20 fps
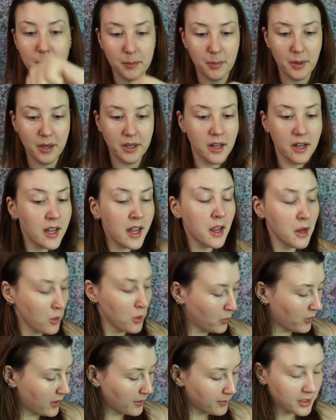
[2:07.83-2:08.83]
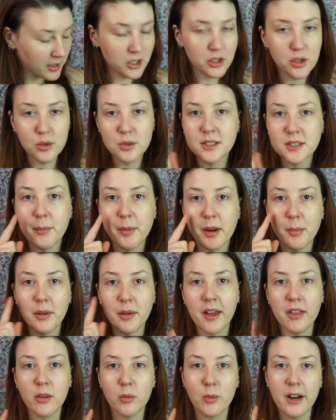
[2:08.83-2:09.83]
But what I'm going to do is I'm going to
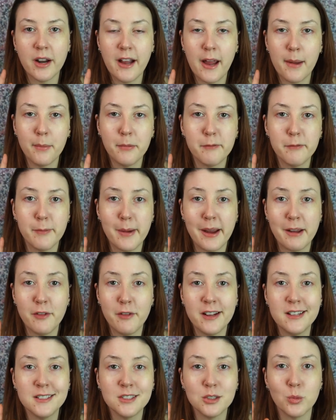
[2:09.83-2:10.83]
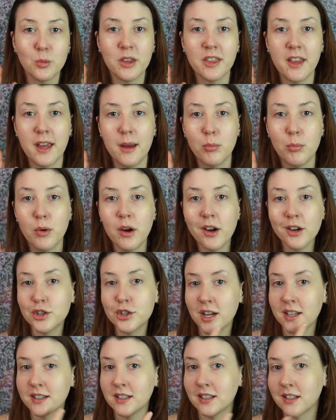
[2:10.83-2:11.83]
apply the right half of my face with a
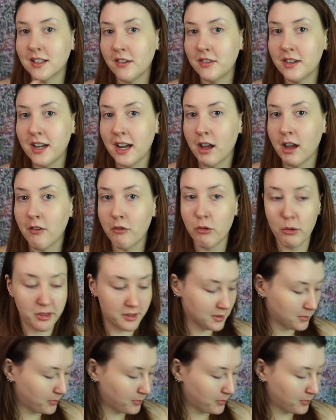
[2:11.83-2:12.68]
brush and the left half with a